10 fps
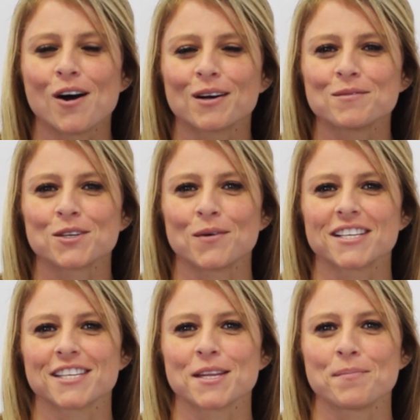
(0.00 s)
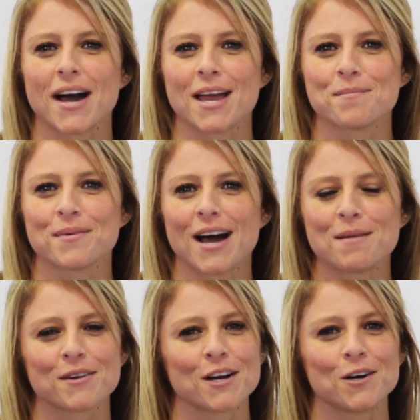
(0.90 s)
welcome to What's in the Pipe.
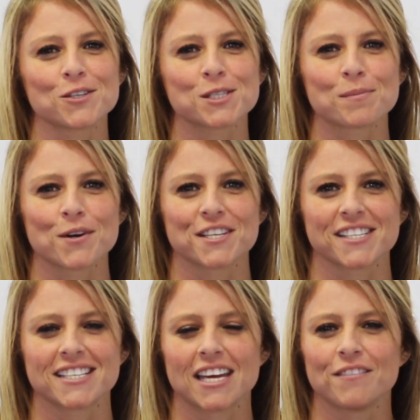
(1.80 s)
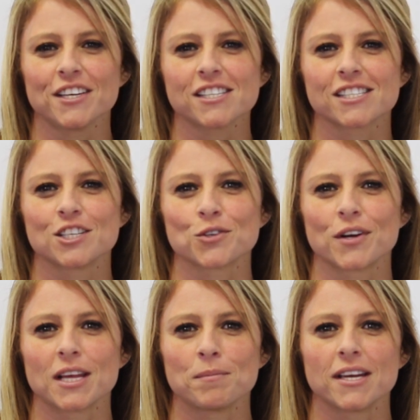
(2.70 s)
I'm your host, Marissa Davis, and
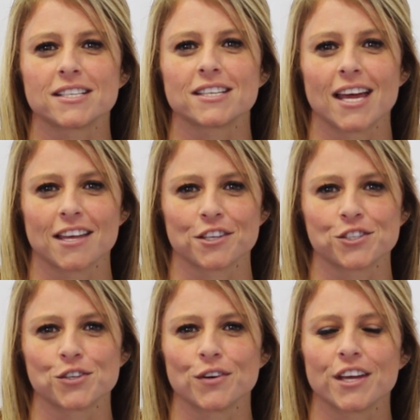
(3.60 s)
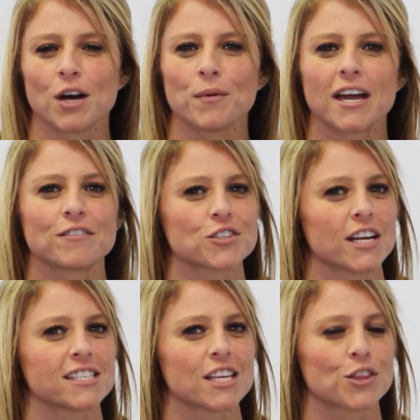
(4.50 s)
joining me today in the studio, we have
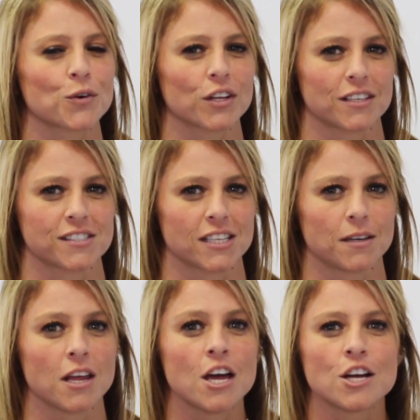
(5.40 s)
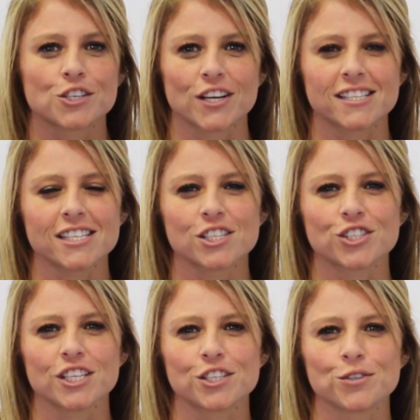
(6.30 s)
Tracy Thorleifson. Tracy is
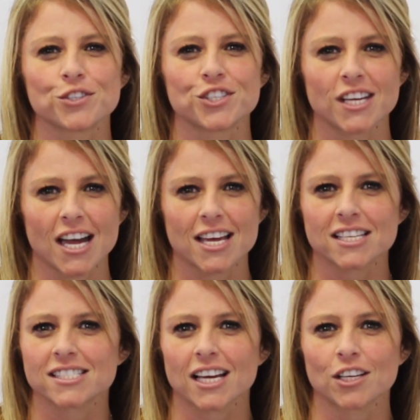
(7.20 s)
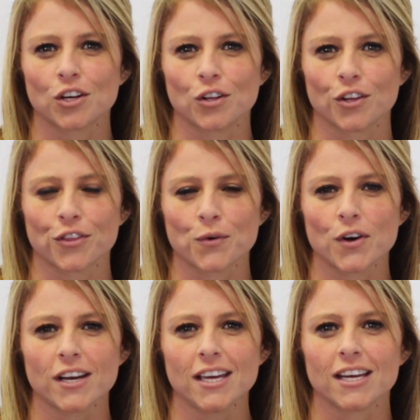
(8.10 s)
G2's GIS Technical
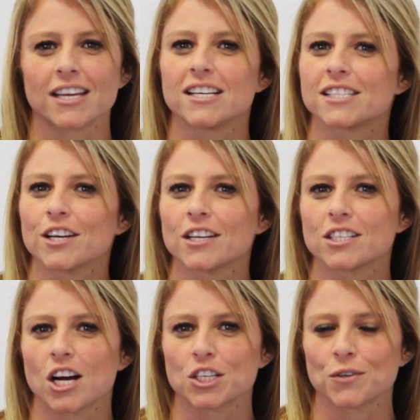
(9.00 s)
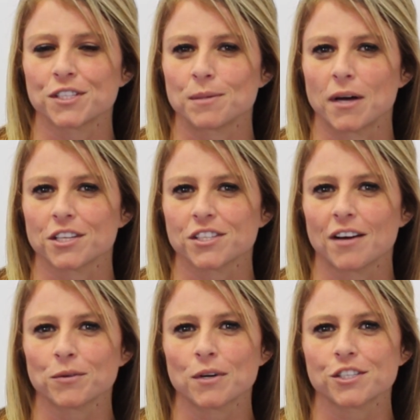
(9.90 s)
Authority, and he's here to talk to us about
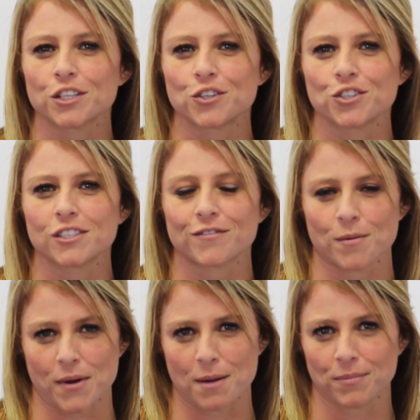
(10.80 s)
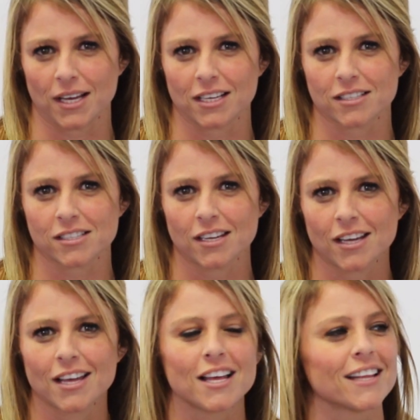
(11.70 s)
software solutions for pipelines.
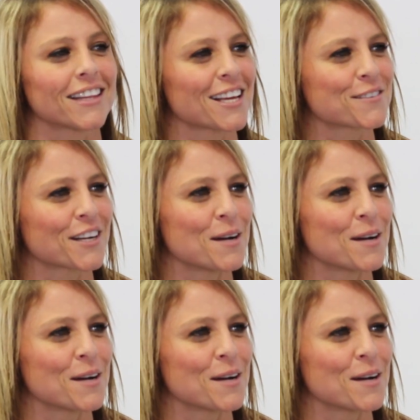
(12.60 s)
Thanks for